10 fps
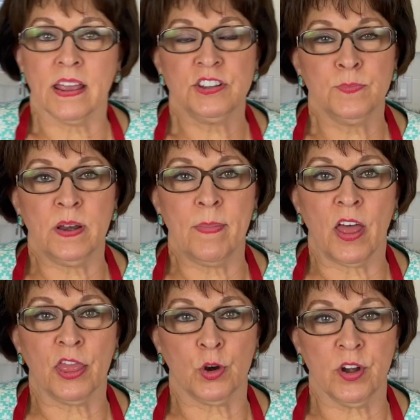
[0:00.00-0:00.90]
It's been
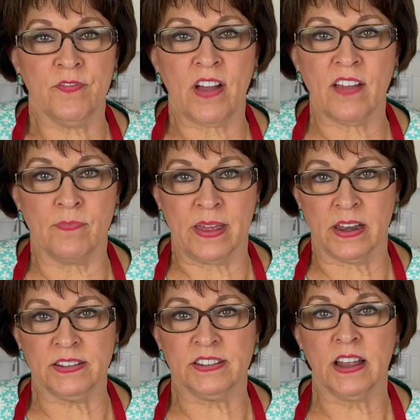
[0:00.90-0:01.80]
about 35
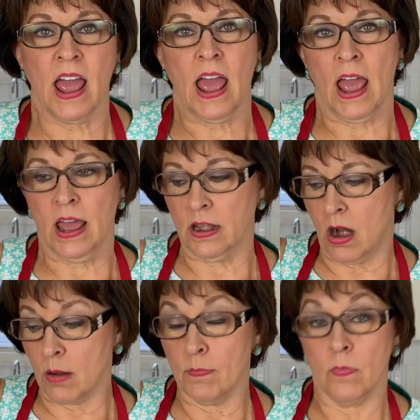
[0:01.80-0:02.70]
minutes, and
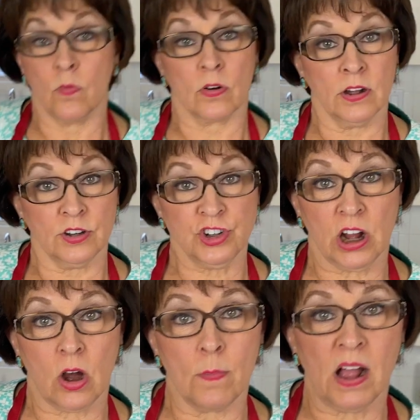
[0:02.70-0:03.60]
I'm going to
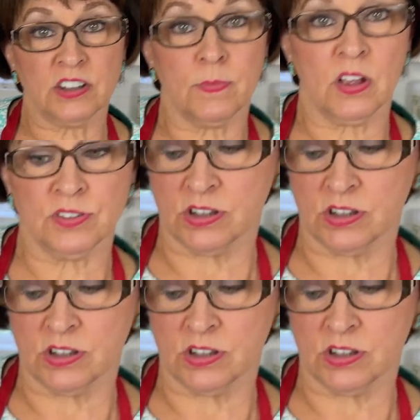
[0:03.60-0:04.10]
check our matzo balls to